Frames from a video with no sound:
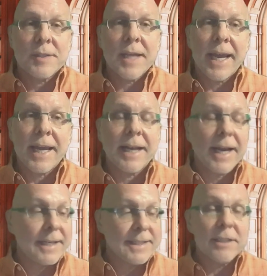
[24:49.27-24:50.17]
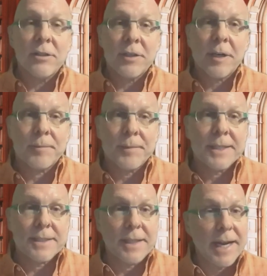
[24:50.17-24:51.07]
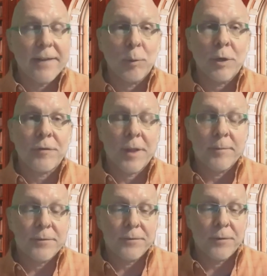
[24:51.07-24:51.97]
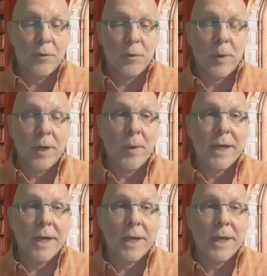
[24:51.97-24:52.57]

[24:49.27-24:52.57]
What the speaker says: And I did look up, because I haven't worked for them for quite a while.